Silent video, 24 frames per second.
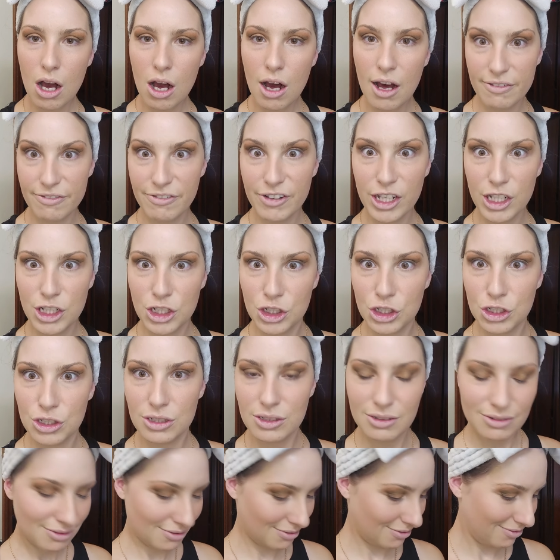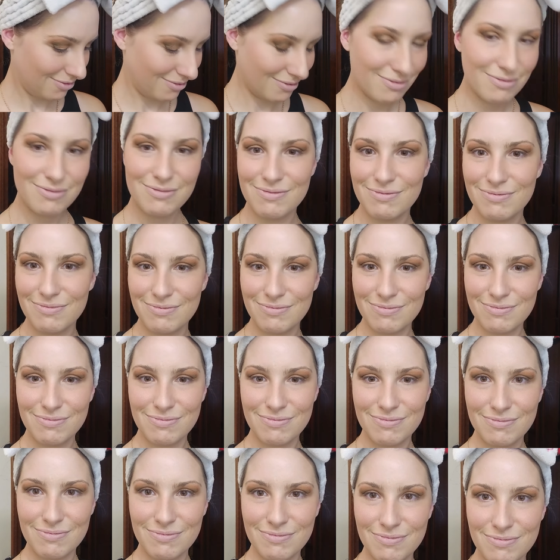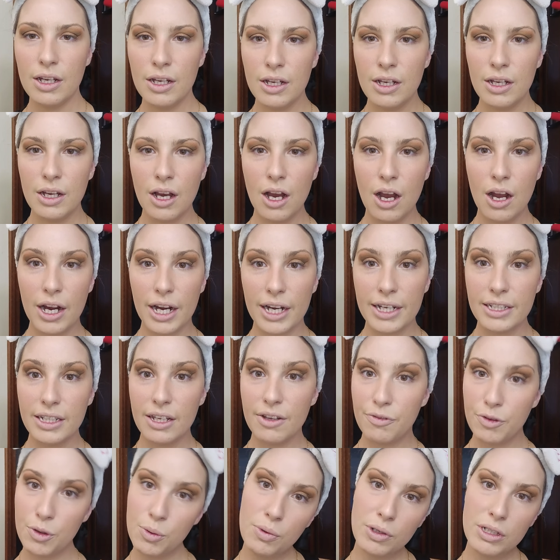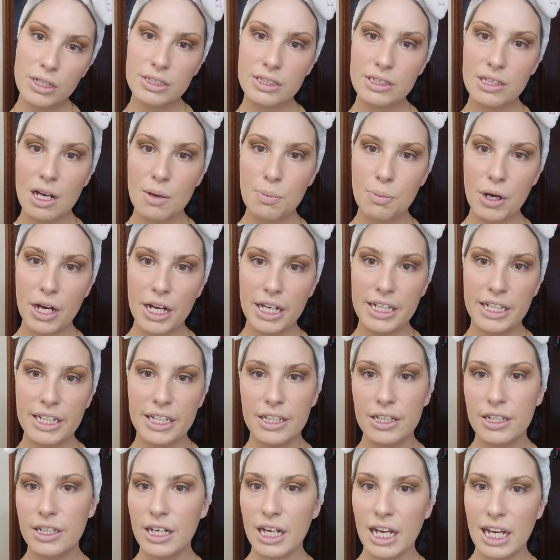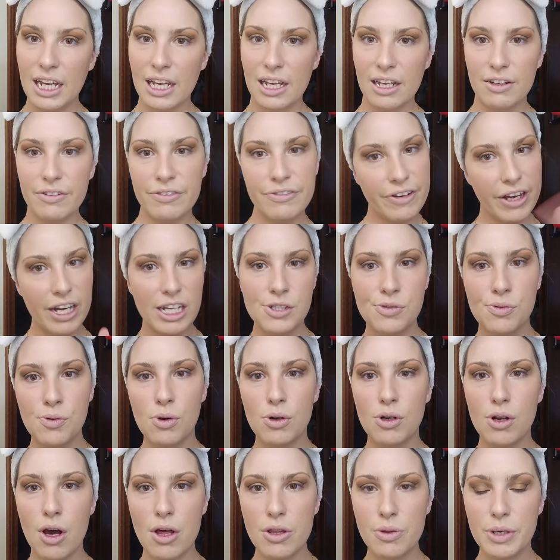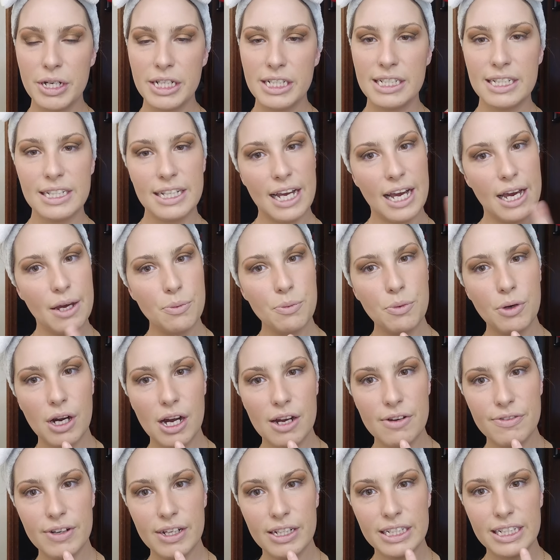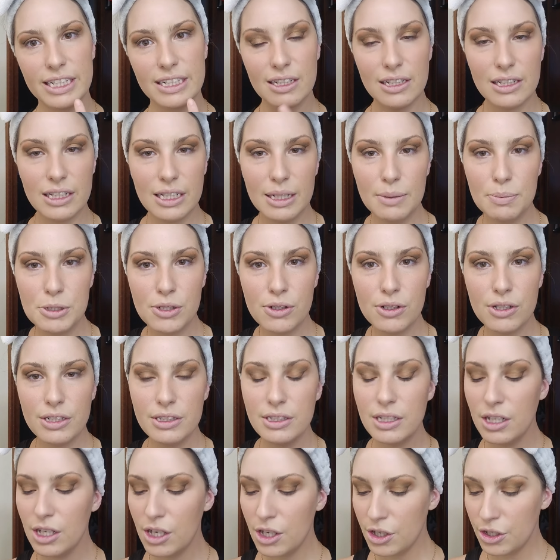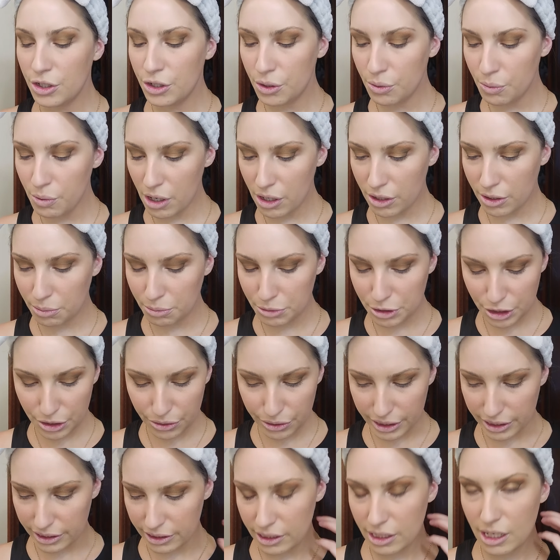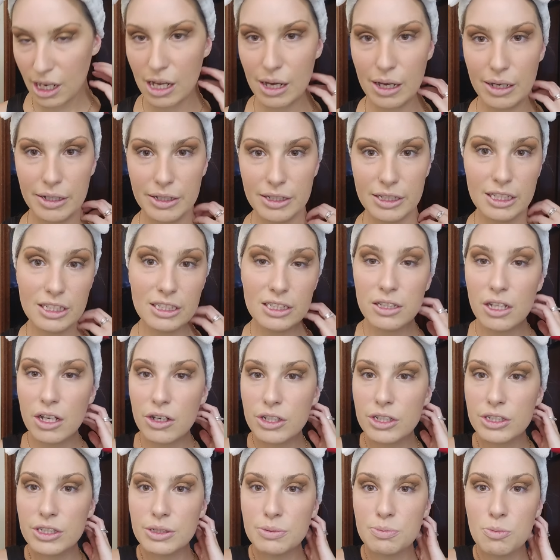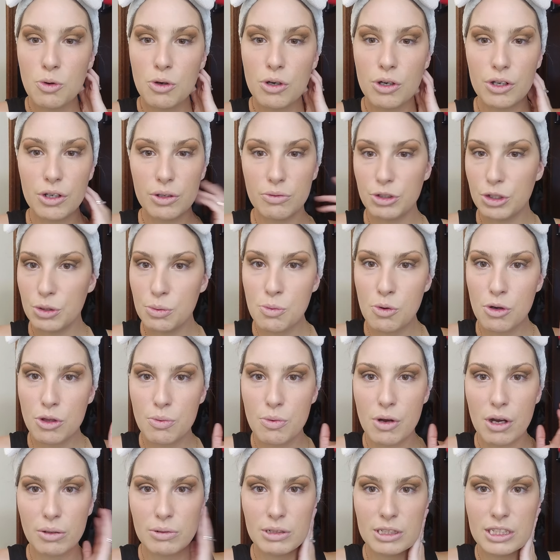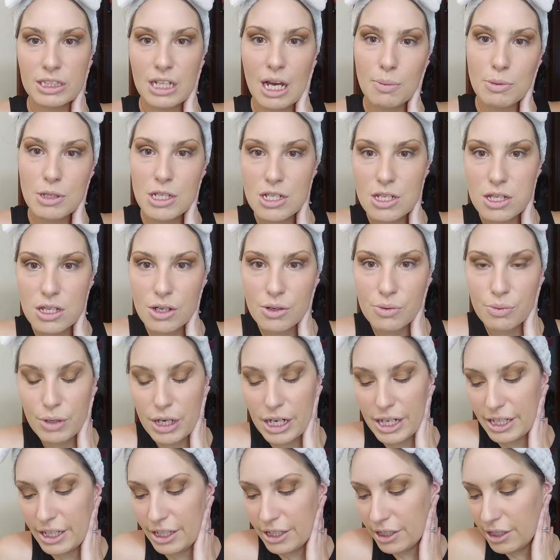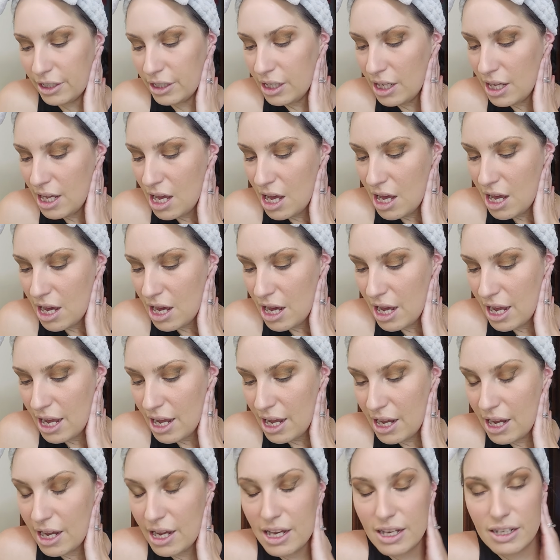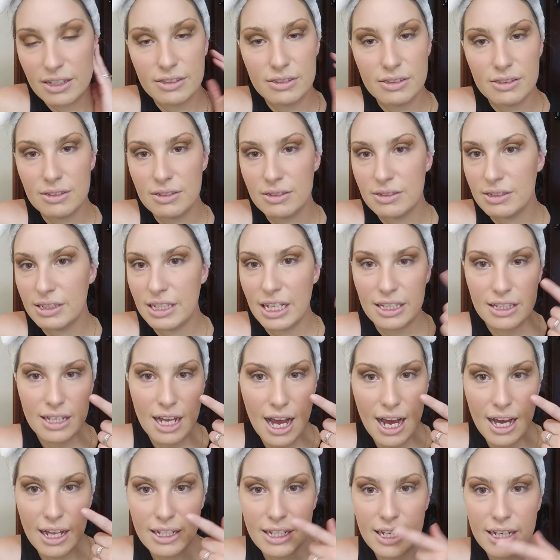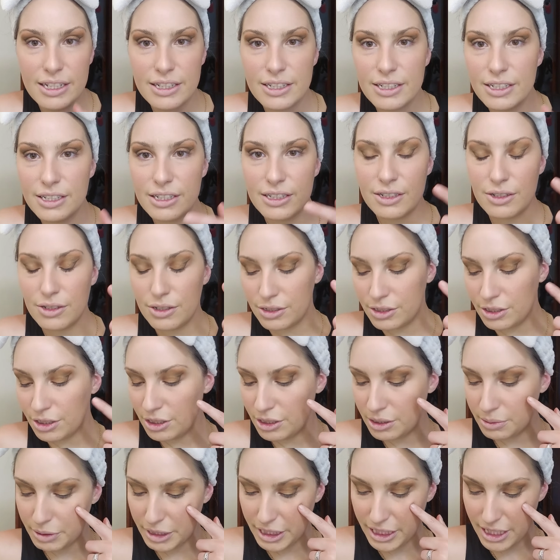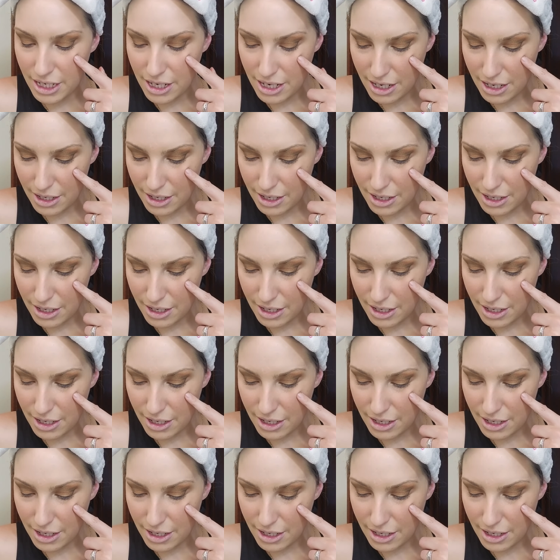hot fudge. Alright, if you want to stop right here and fast forward all the way to the end where I finally get the lips on, you're welcome to it. This look is you're more than welcome to stop this look right here and get the eyeliner, or excuse me,